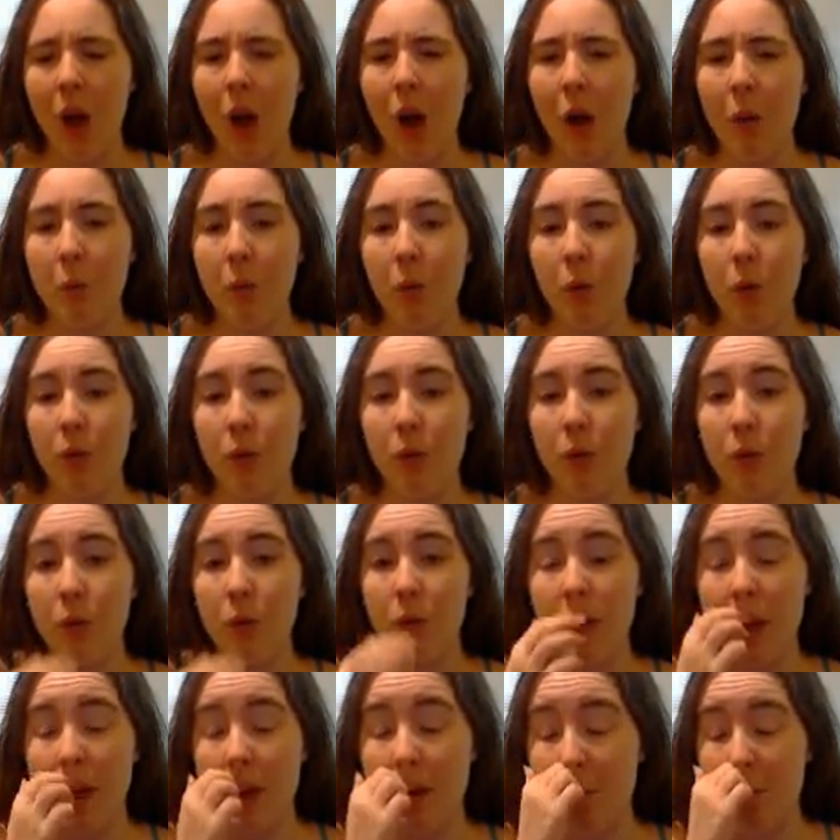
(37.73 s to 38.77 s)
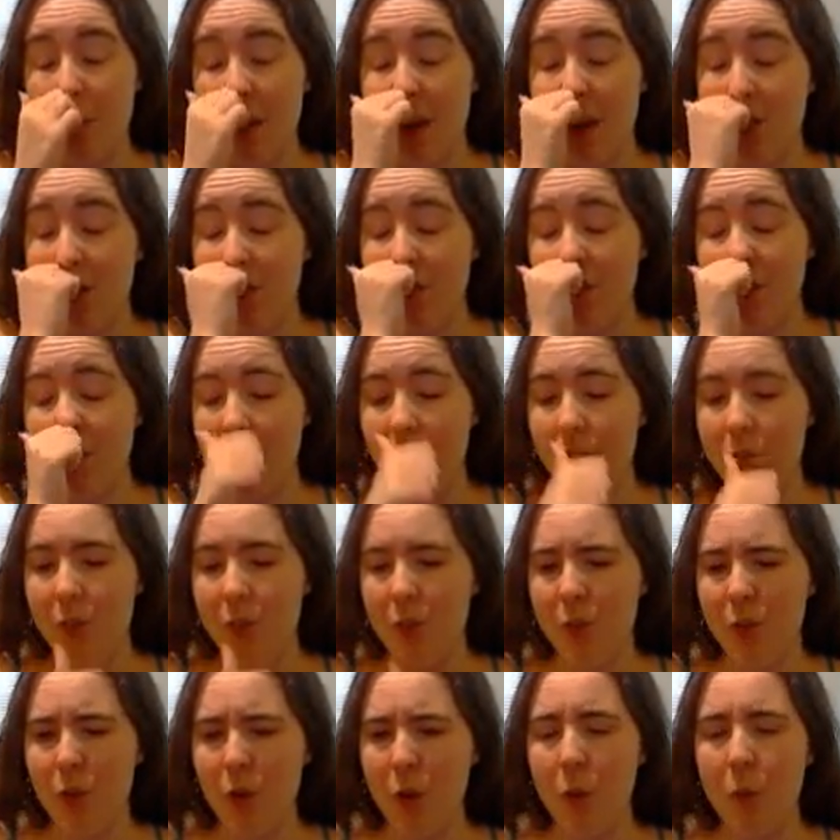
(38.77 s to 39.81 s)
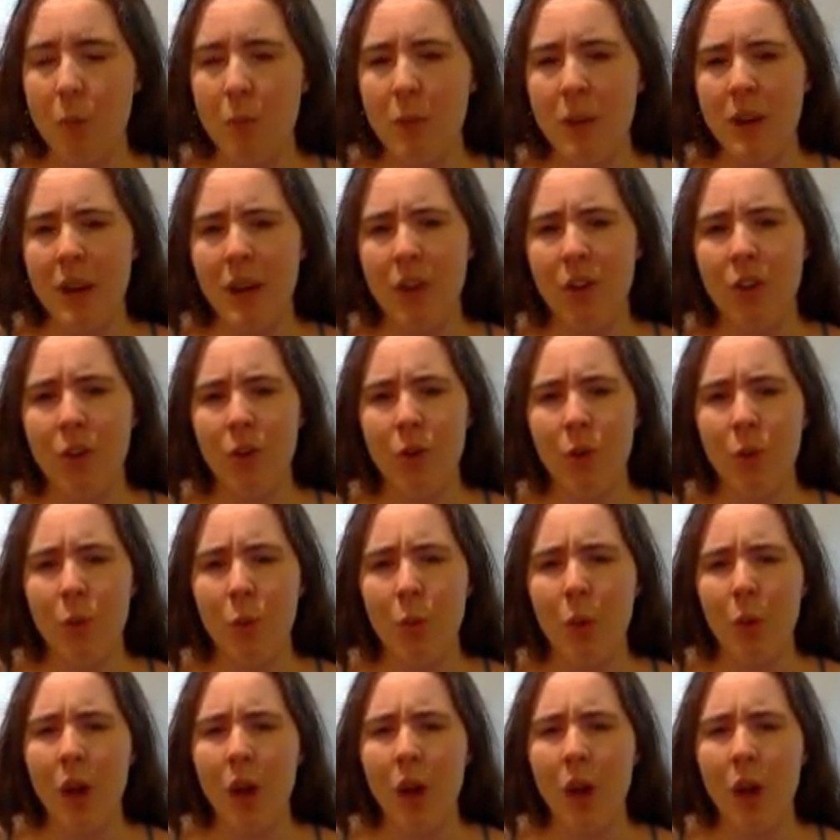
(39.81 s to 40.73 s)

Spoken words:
Although the animation for opening two